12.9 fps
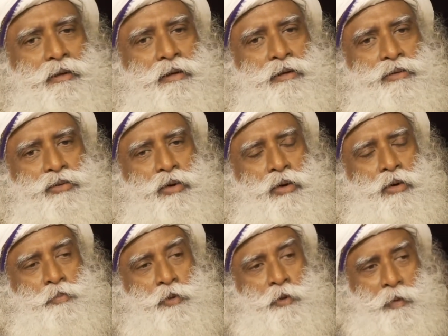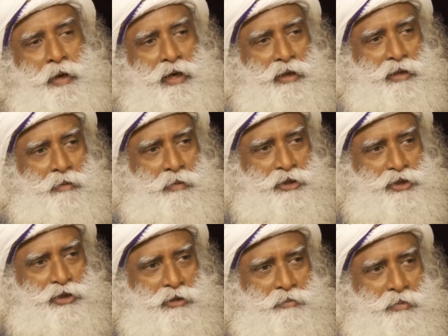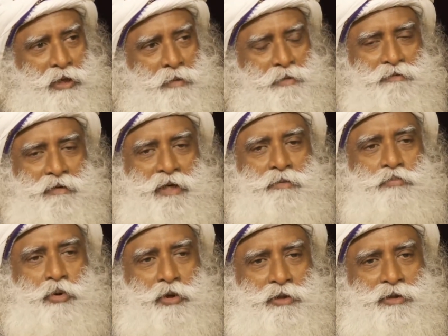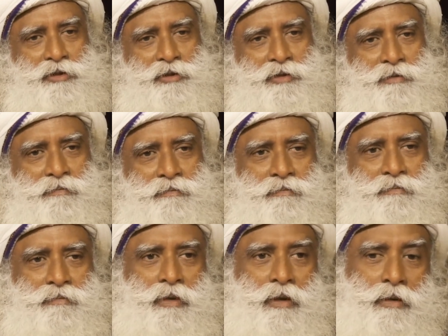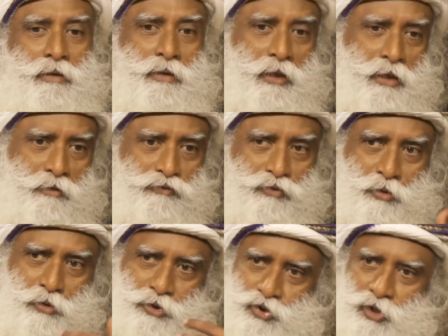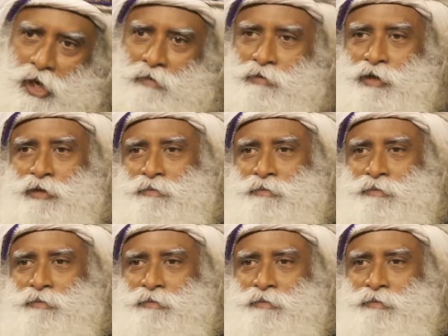So preparing the machine becomes very important. Then of course driving.